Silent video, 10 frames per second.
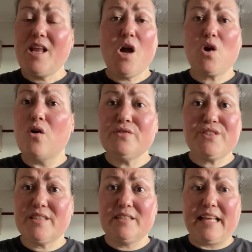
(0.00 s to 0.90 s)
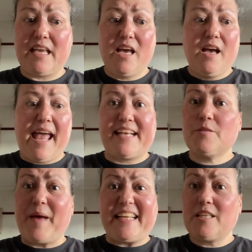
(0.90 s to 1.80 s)
constantly
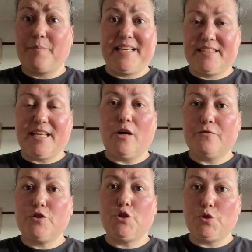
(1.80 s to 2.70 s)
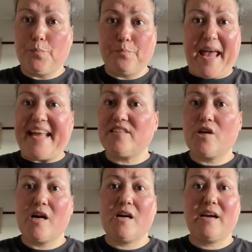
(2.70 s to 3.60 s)
expecting myself to do
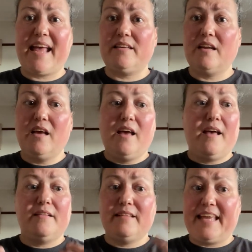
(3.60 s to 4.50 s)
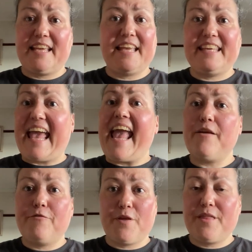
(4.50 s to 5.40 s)
better and like get
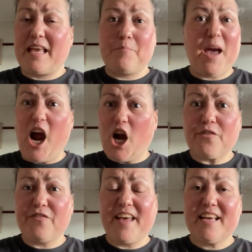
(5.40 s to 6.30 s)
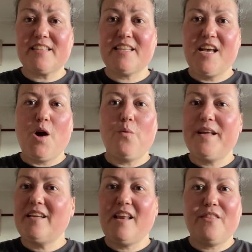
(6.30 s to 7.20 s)
everything perfect,
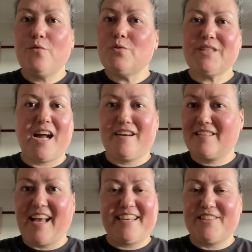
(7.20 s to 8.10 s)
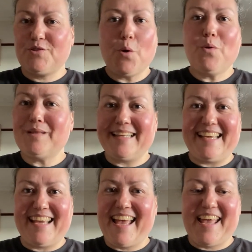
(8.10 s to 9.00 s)
when those are kind of totally